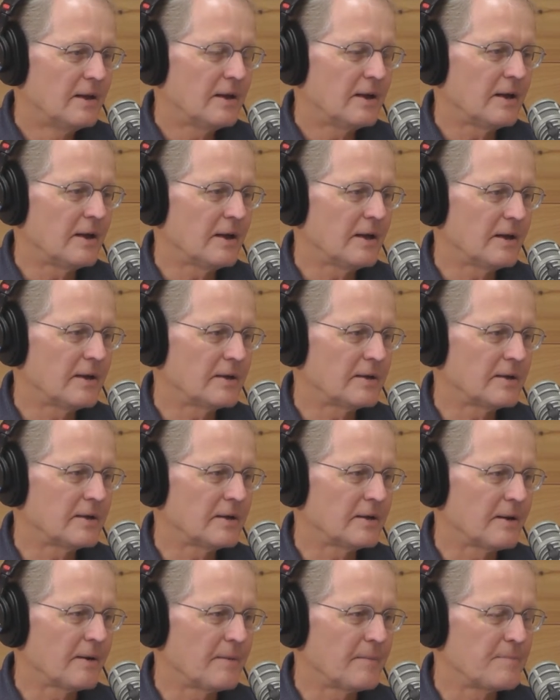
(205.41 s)
And,
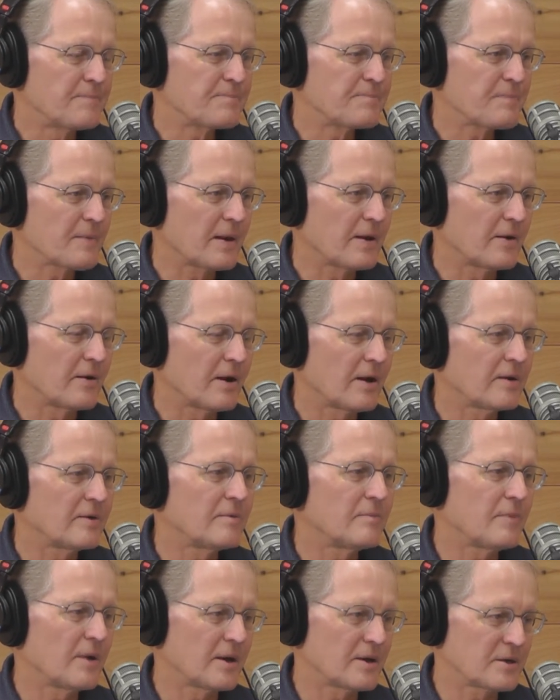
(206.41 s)
um, you know, had
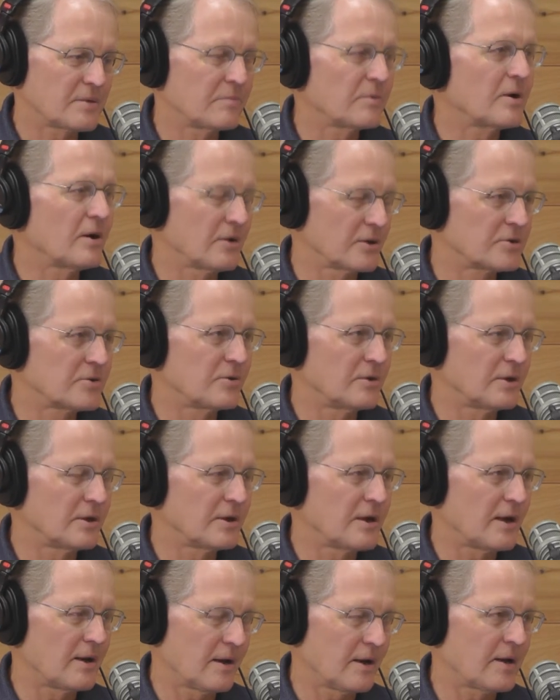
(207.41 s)
to make some cultural
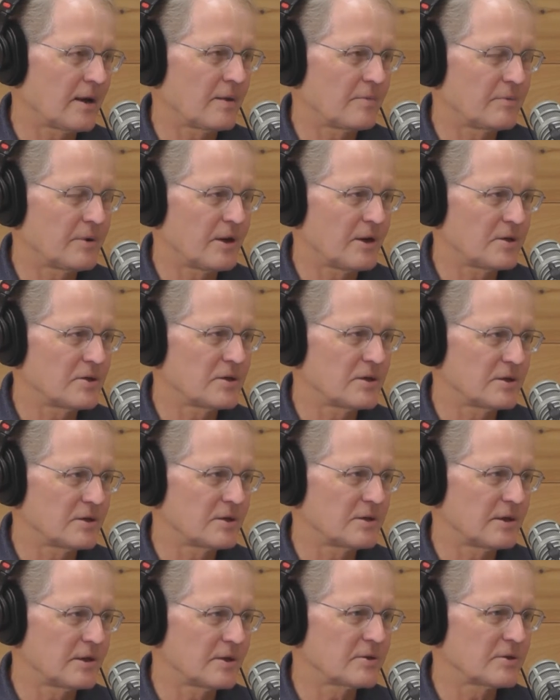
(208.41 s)
ad-
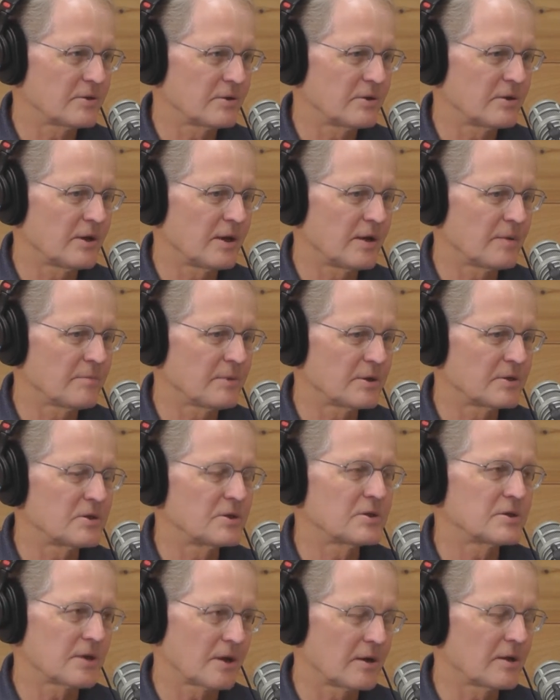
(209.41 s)
adaptations and that sort of thing. But
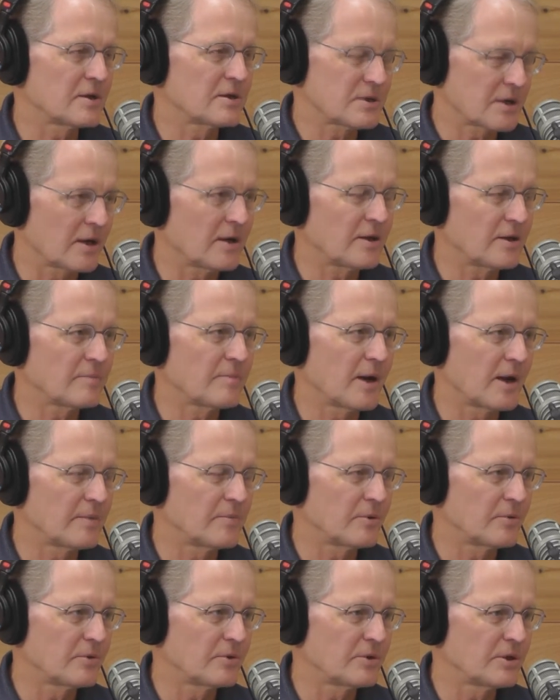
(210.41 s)
just started studying the
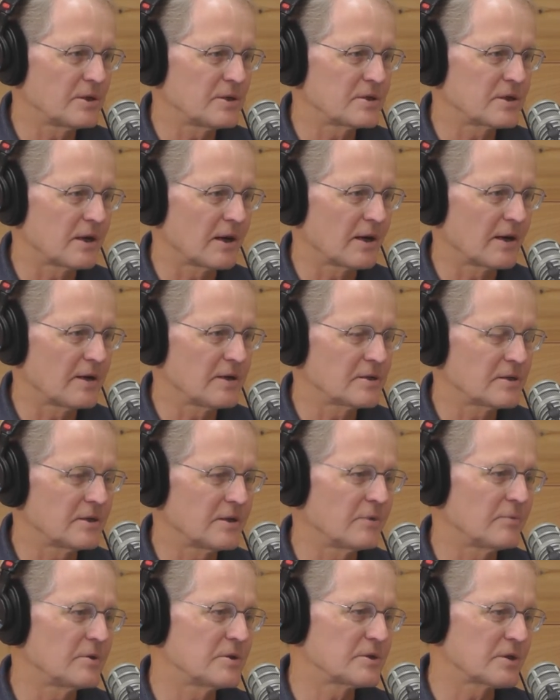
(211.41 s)
Bible with these guys. And
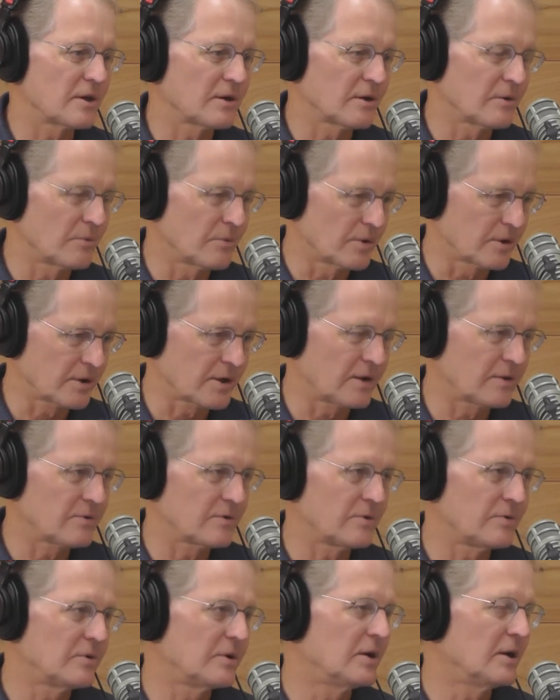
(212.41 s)
then we started working
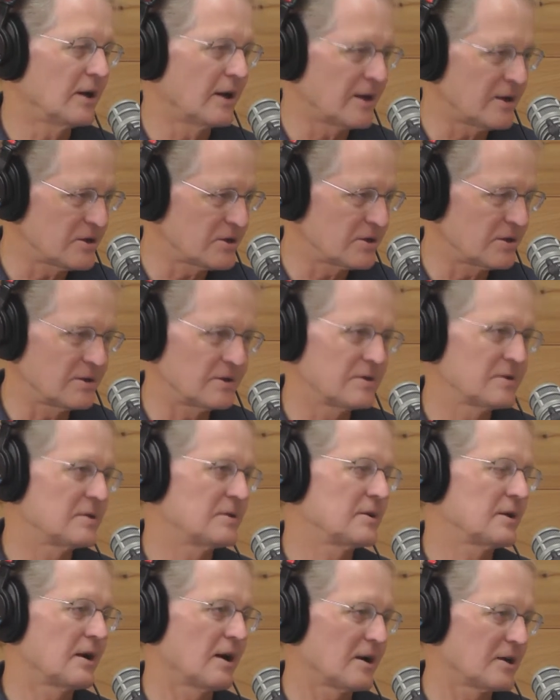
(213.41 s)
through Galatians
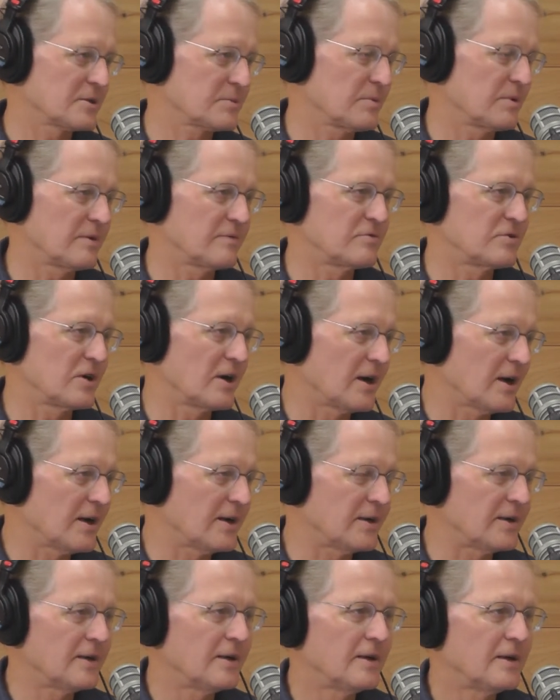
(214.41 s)
and the Gospel of
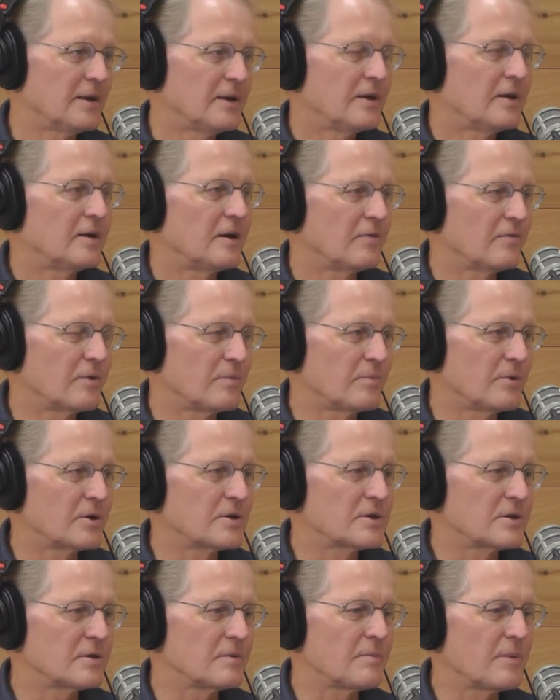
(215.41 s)
John, different
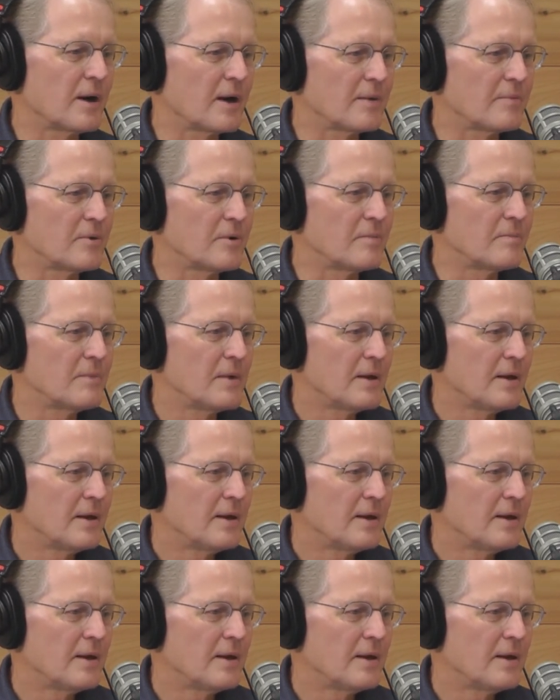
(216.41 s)
books of the Bible.